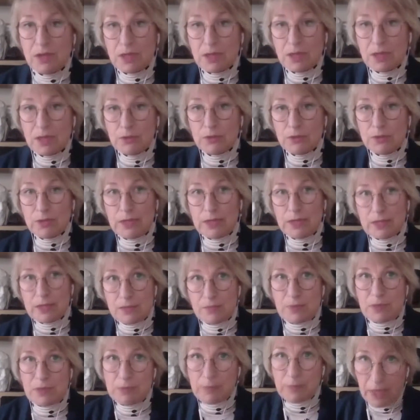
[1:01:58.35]

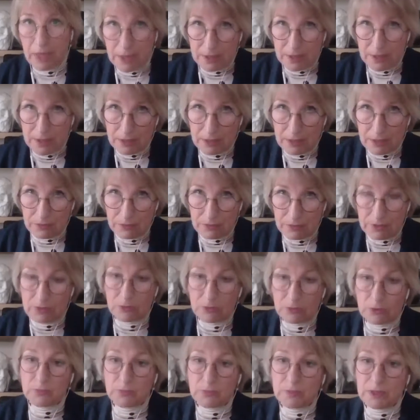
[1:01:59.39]
Ukraine is
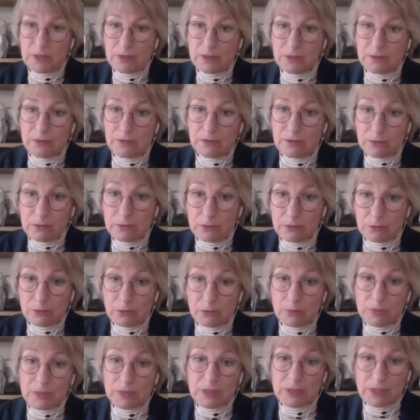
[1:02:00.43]
perceived
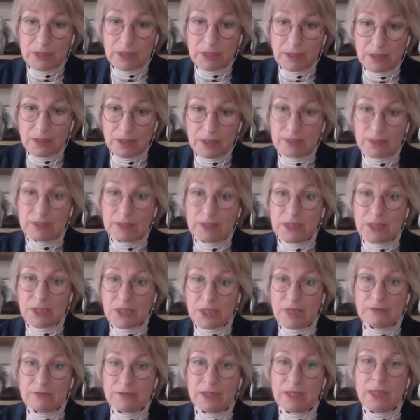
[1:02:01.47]
as a corrupt
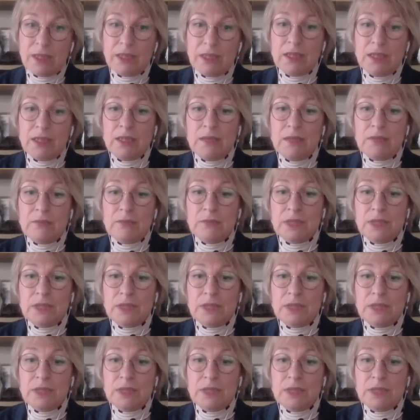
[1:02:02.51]
state,